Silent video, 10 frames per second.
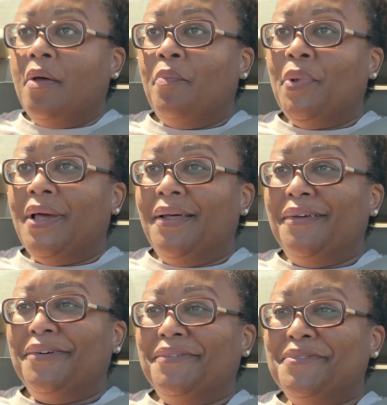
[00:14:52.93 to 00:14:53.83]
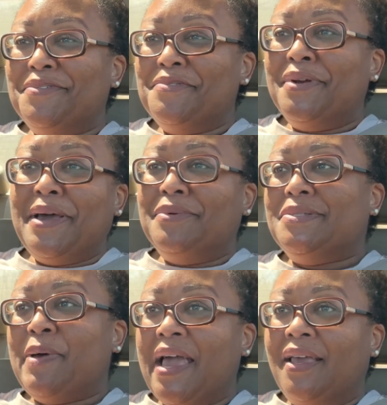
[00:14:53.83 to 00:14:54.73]
But when I
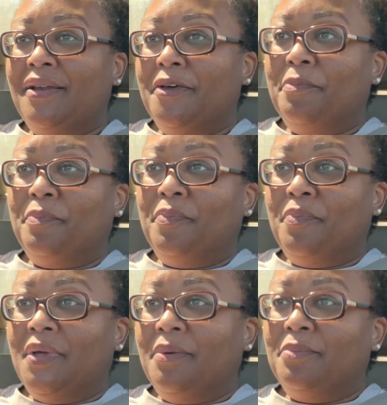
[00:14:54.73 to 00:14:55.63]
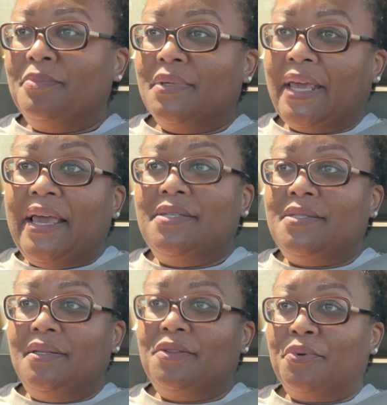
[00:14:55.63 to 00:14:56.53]
was packing up,
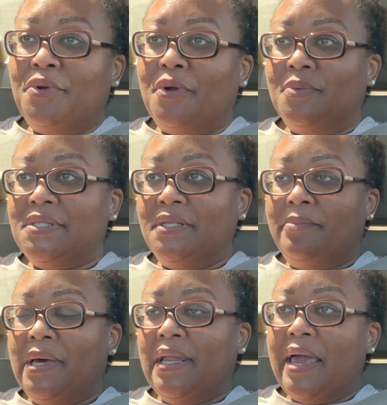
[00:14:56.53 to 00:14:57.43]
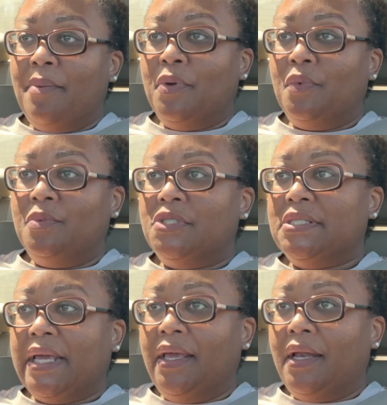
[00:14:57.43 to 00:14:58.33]
Casey, the 3-year-old, was sitting in my lap and we were
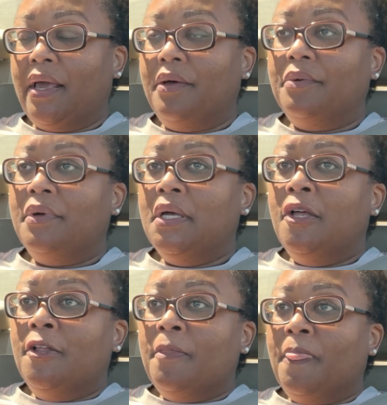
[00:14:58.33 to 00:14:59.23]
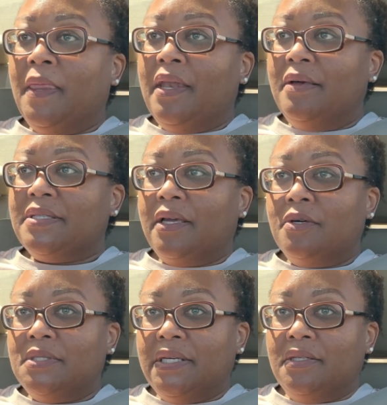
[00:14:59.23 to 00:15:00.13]
just hanging out. And I was like,
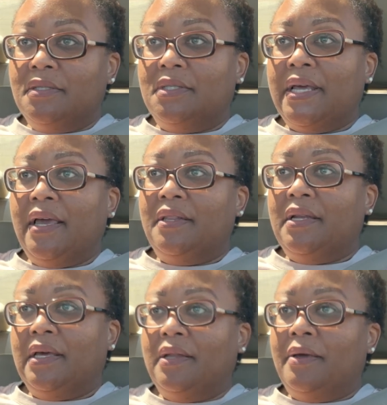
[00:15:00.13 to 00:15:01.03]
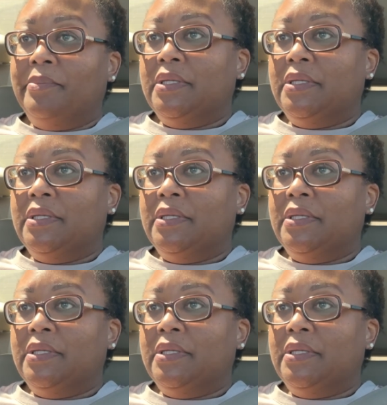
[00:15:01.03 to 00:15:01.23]
go tell your dad that I'm